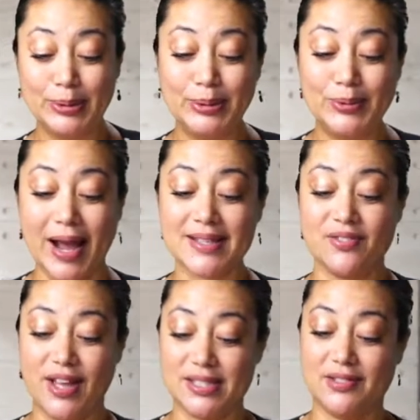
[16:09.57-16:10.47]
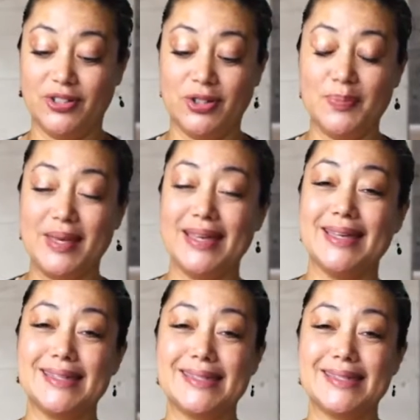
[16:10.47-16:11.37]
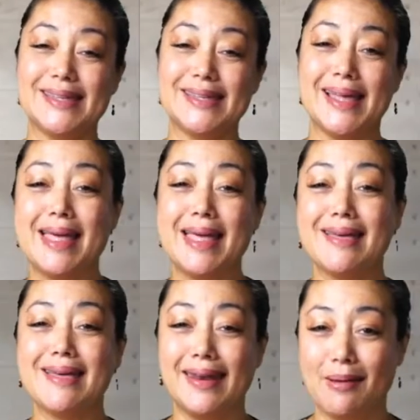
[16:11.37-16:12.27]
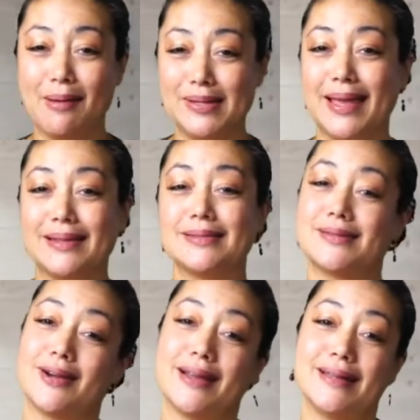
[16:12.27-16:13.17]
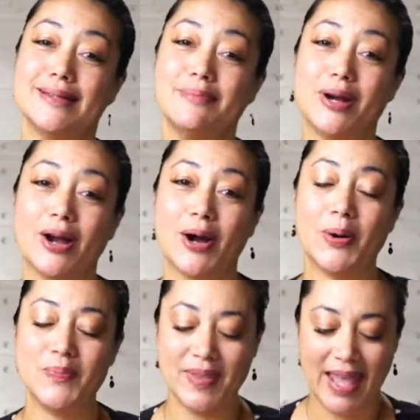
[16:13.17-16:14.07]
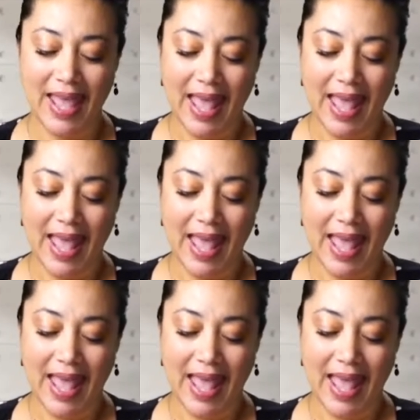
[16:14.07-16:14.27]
Bluegrass Festival, because that happens this weekend starting tomorrow.